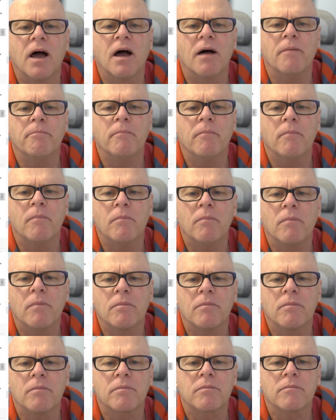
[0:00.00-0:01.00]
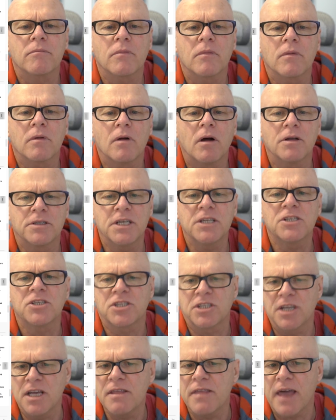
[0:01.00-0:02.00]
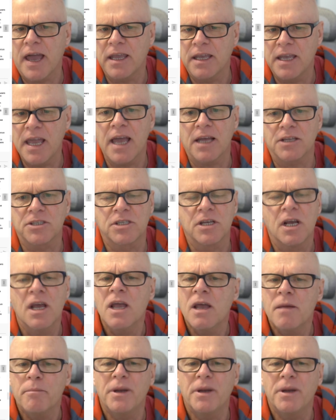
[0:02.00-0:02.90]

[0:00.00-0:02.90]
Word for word: Um, I did see that, yes.